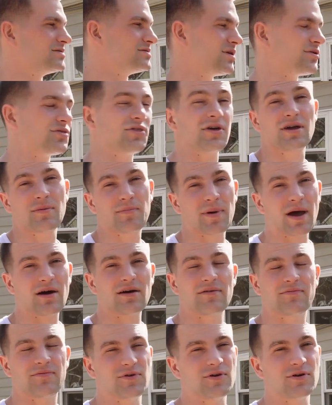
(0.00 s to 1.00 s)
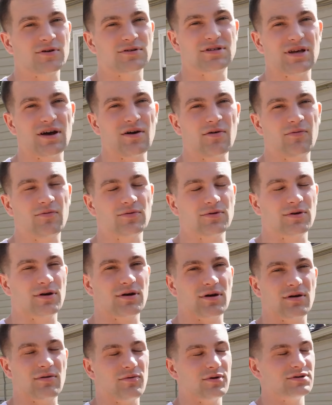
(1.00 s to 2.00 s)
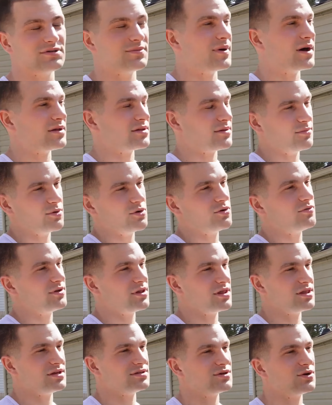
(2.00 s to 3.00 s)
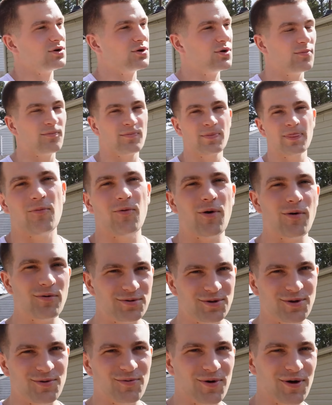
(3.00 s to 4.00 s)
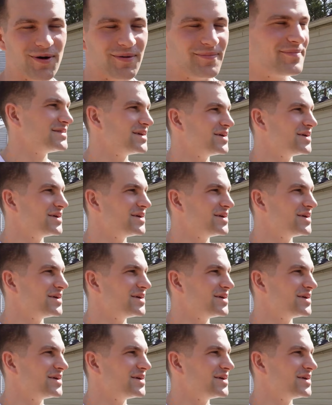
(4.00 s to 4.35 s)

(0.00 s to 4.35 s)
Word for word: So think about if yourself was about to move in this home, what would you want?